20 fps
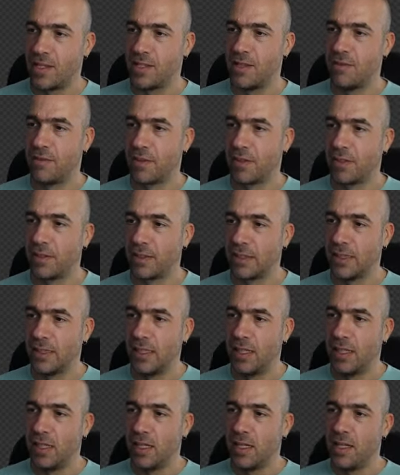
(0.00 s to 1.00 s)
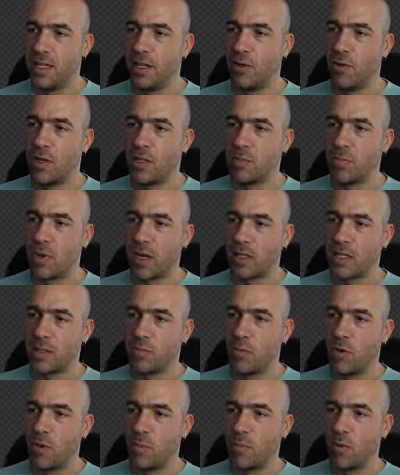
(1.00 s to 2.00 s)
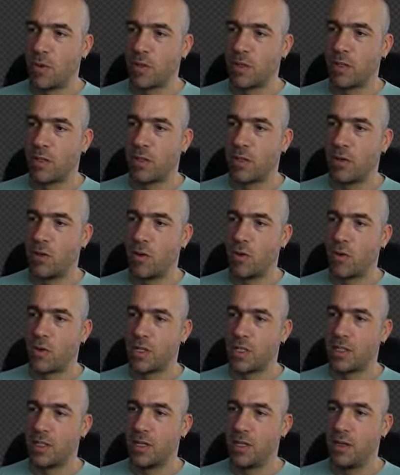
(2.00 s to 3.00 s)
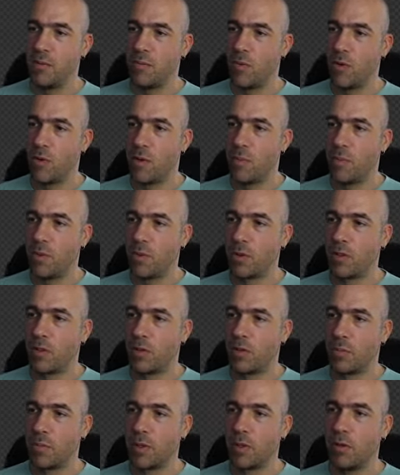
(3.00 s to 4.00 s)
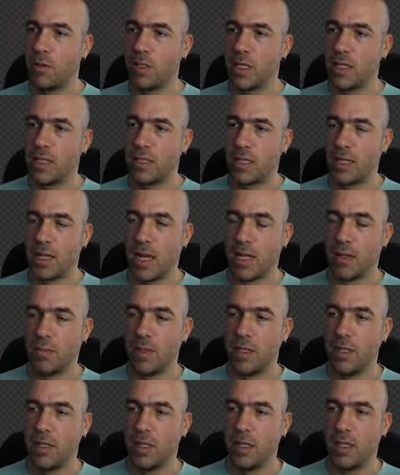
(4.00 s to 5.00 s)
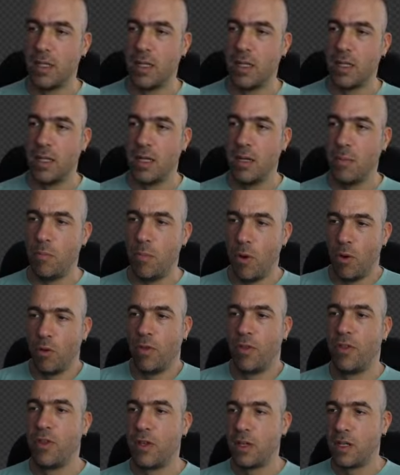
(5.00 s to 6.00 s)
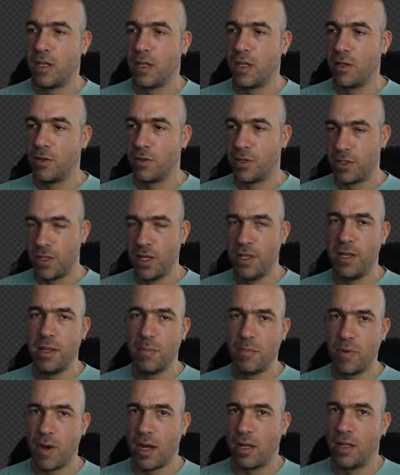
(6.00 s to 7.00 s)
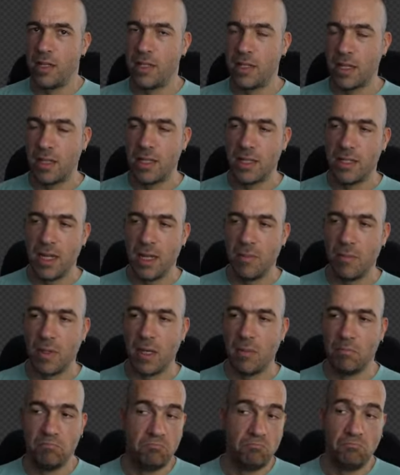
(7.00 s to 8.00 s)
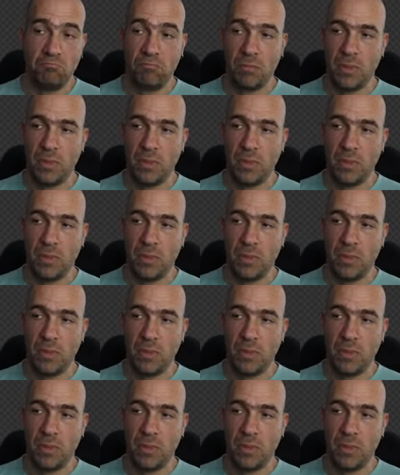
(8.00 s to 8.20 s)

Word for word: It's difficult. Nico, is practice more important or study more important to be good at anatomy? Both. You study and practice at the same time.